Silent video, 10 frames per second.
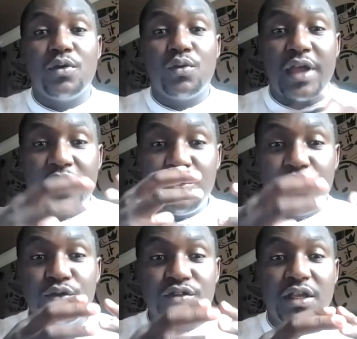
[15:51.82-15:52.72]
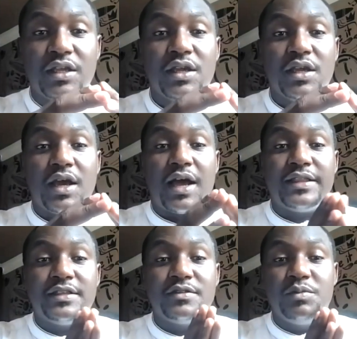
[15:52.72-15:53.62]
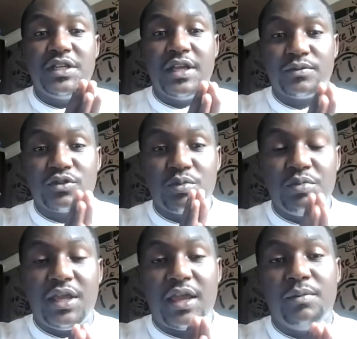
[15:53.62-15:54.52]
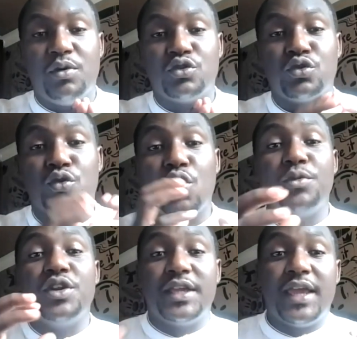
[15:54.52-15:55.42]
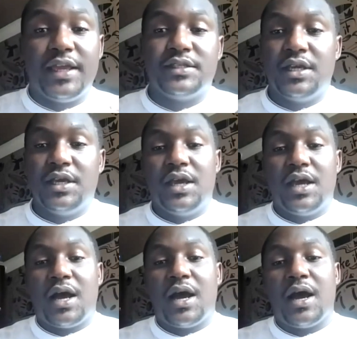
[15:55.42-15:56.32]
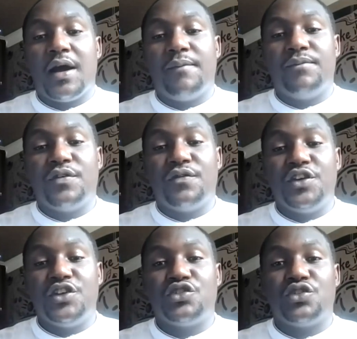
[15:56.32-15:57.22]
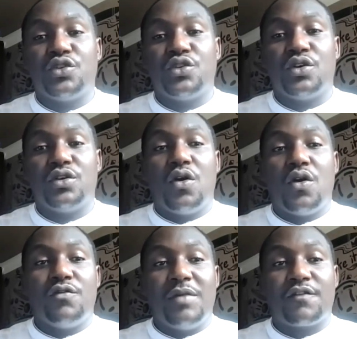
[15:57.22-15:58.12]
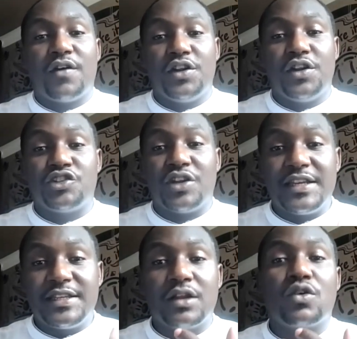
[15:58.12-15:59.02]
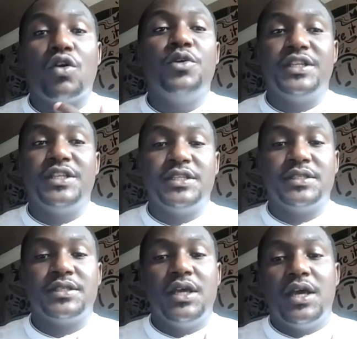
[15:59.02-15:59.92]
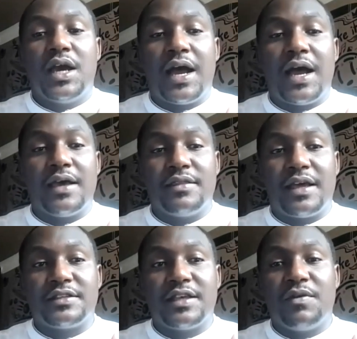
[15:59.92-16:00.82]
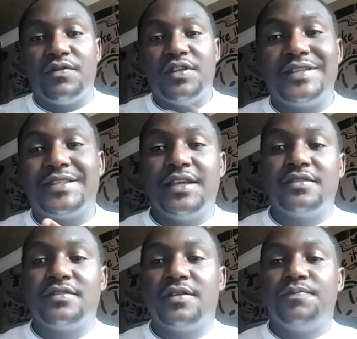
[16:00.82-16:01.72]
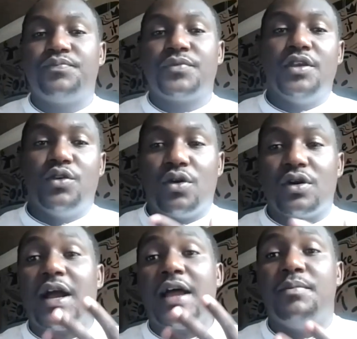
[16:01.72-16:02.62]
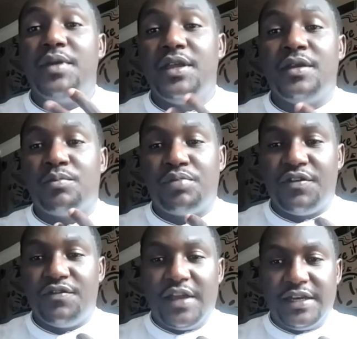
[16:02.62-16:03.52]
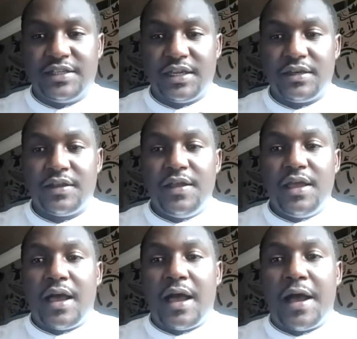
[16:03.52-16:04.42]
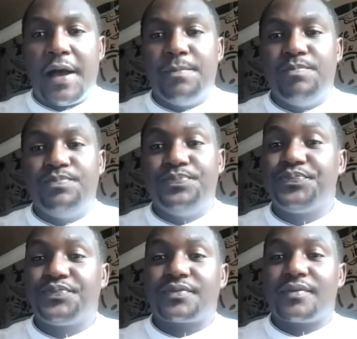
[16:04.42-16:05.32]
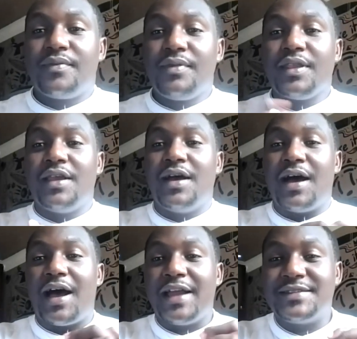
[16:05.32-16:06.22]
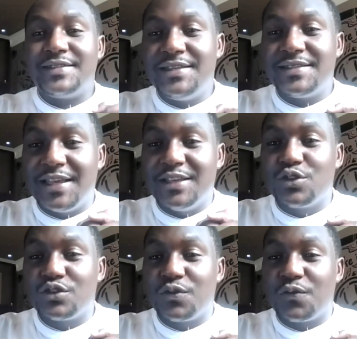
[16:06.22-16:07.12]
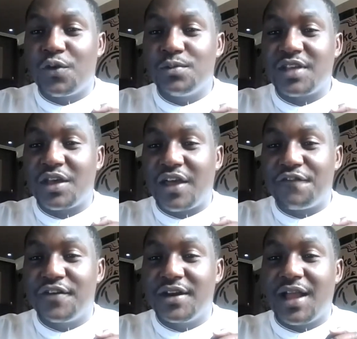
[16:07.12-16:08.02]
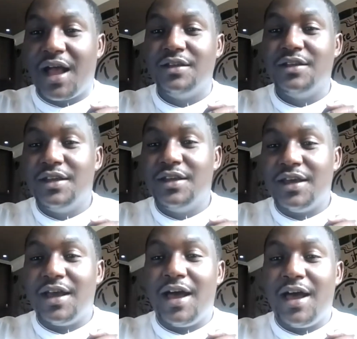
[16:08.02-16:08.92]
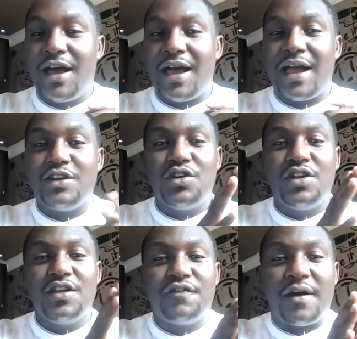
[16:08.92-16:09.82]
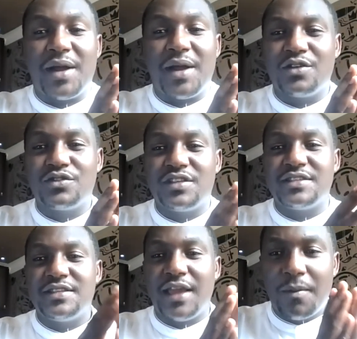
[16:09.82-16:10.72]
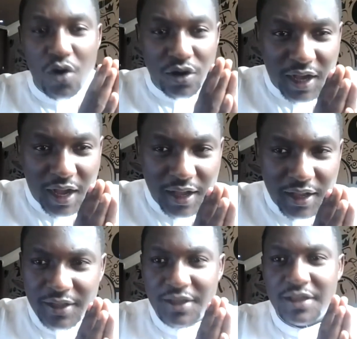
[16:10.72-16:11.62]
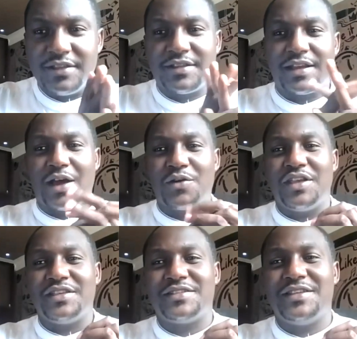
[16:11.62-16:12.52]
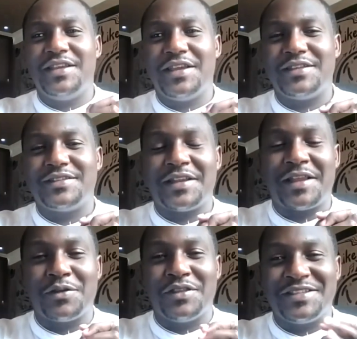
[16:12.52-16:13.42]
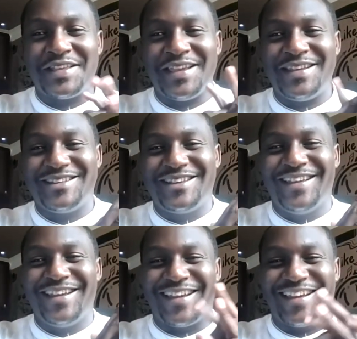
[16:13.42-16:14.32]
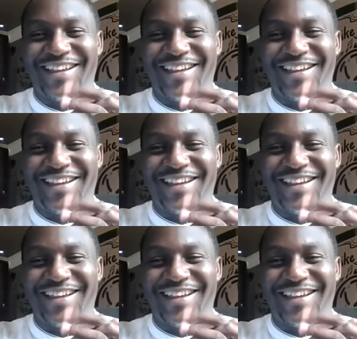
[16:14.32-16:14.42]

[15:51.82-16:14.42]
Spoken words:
we are using these mediums to be able to communicate the vision of Merck Foundation and tell communities that some of these things, you know, can be prevented. I see sensors from South Africa. I don't know if I'm allowed to say Siyabonga. Is that how they see? Is that how they say it?